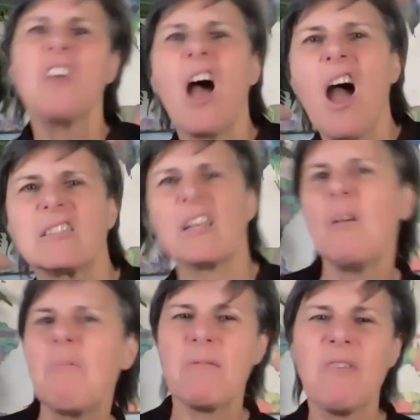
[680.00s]
sucks
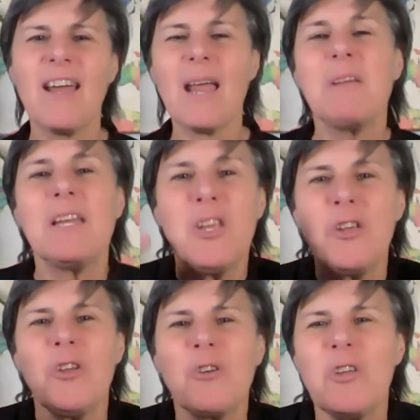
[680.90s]
but right i mean
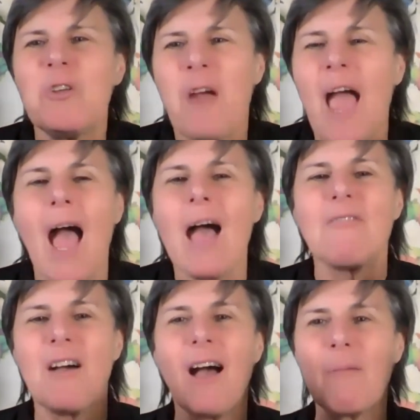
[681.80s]
you you
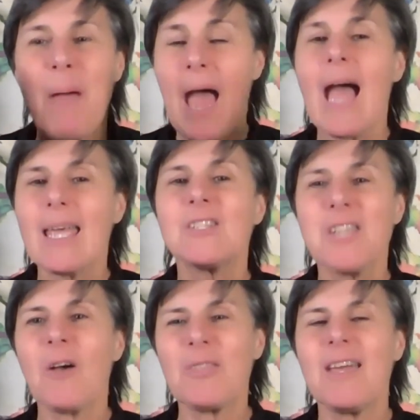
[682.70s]
have a package
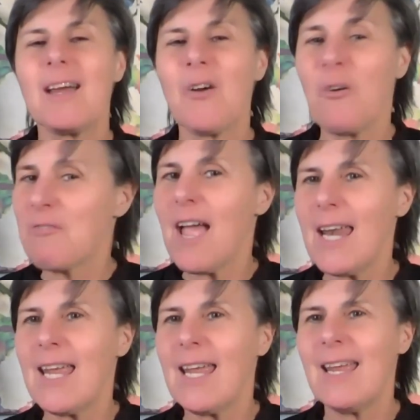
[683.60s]
out there
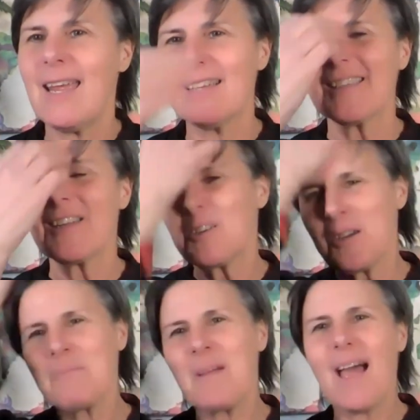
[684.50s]
already is it a
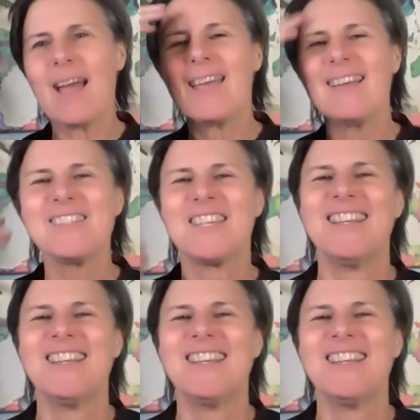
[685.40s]
good package